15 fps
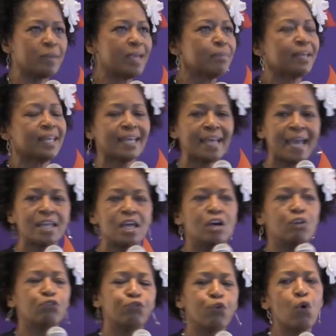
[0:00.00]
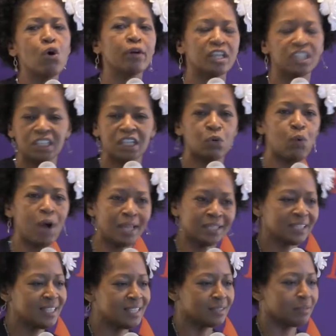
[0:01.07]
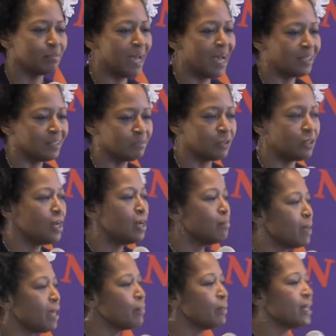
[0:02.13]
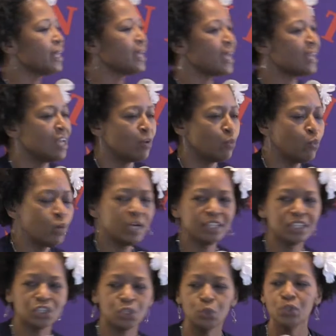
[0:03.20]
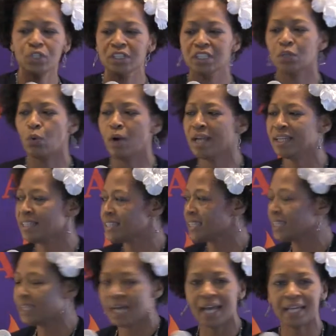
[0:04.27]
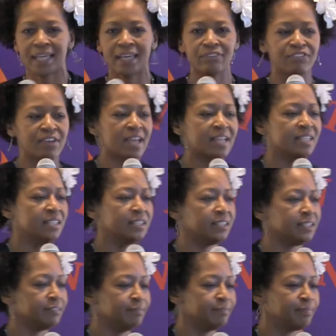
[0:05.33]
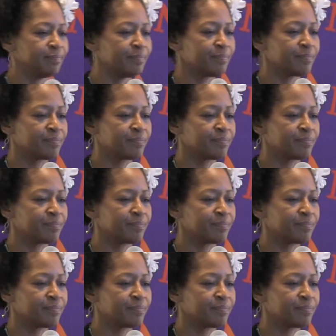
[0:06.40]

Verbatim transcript: Maybe they got four good qualities about them, or maybe they got one or two good qualities and God can't find them.